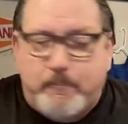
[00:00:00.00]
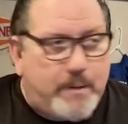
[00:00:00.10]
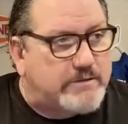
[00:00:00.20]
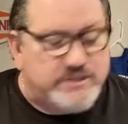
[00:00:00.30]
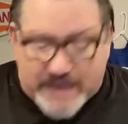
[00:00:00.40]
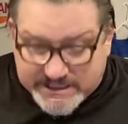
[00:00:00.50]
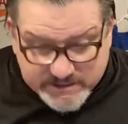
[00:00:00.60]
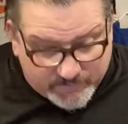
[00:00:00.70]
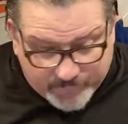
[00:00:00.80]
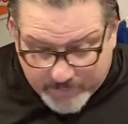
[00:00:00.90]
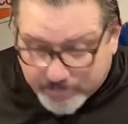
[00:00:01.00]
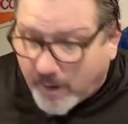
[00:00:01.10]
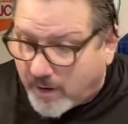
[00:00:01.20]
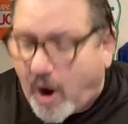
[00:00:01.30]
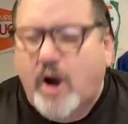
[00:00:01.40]
Both sides of the
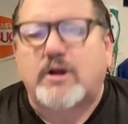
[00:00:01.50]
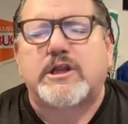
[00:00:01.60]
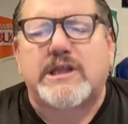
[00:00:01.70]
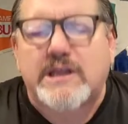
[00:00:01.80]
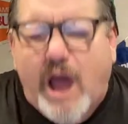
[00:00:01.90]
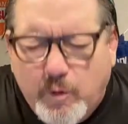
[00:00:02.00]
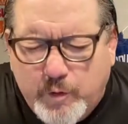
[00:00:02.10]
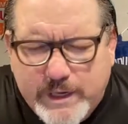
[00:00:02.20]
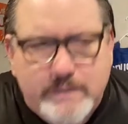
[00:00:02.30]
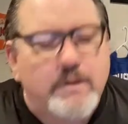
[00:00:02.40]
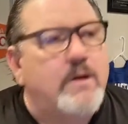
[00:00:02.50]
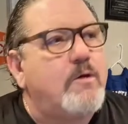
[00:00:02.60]
football are loaded